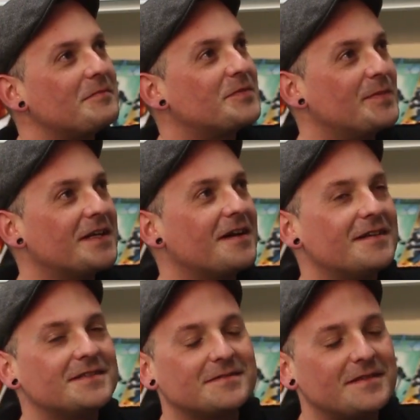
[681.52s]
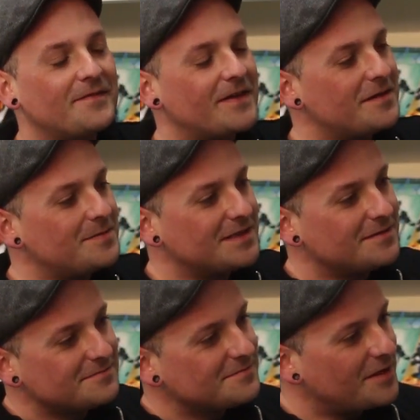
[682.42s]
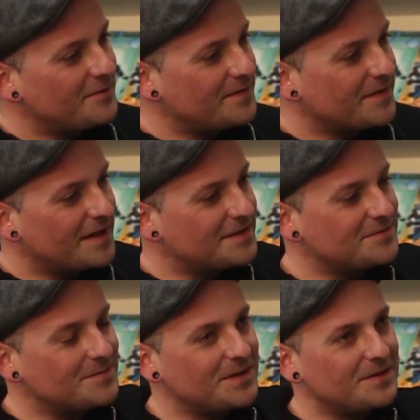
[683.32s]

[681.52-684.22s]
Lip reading: Because invariably I will forget somebody.